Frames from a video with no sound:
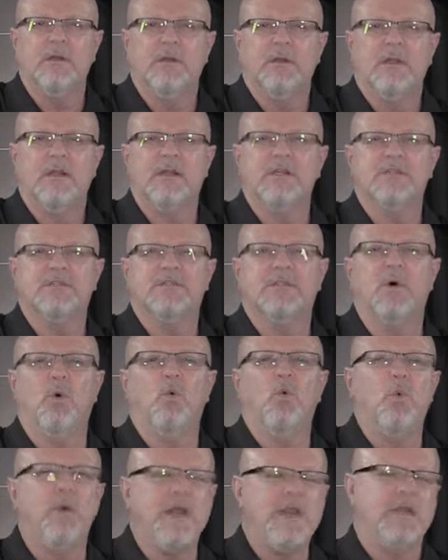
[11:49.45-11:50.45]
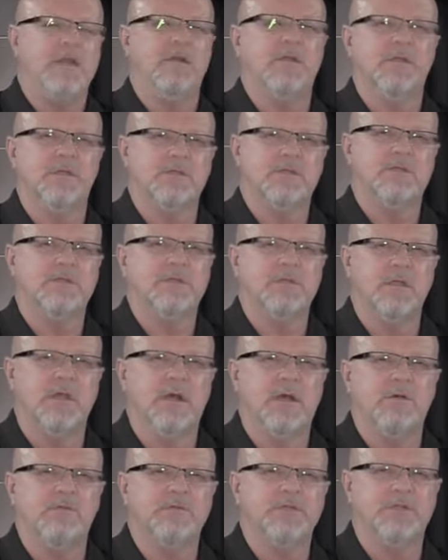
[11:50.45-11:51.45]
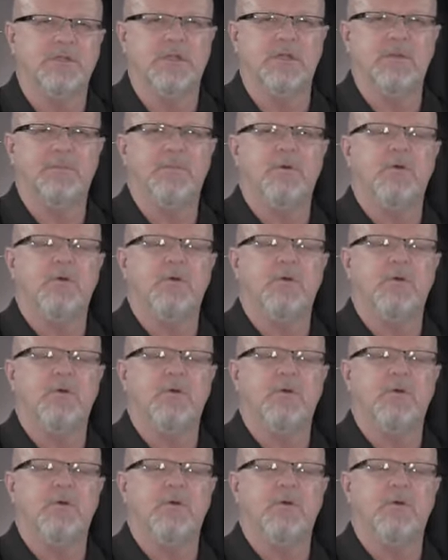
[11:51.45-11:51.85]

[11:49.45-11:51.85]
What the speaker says: it is the weakness of sheep,